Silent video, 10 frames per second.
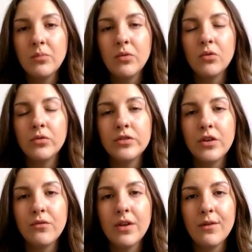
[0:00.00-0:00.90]
but
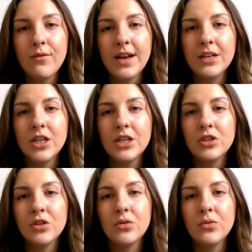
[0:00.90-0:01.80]
also rearrange it
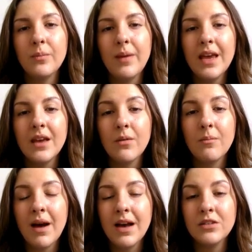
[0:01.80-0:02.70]
to make
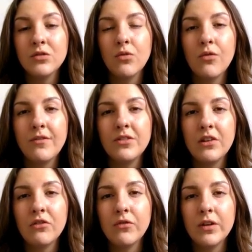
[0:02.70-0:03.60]
mass or
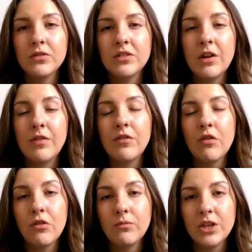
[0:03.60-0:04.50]
gravitational field strength the
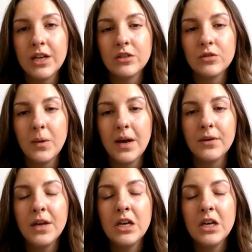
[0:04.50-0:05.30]
subject as well.